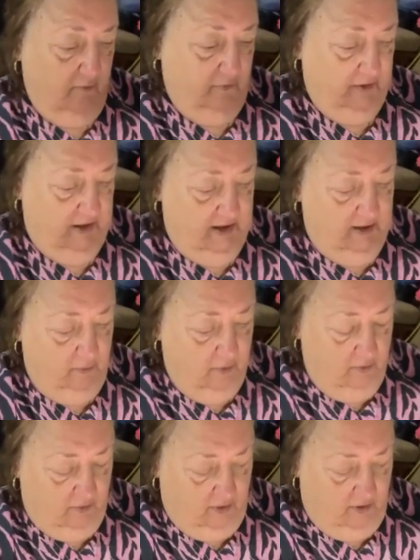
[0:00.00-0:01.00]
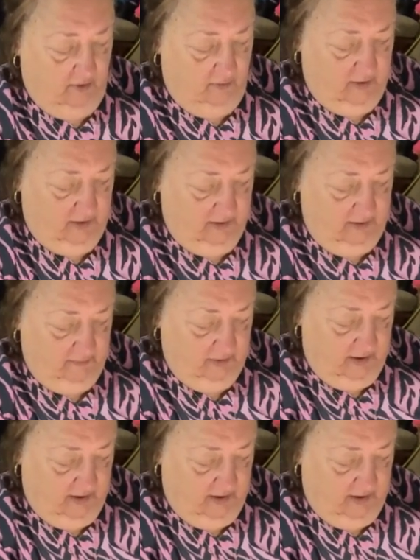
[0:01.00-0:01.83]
Hopefully he won't call while I'm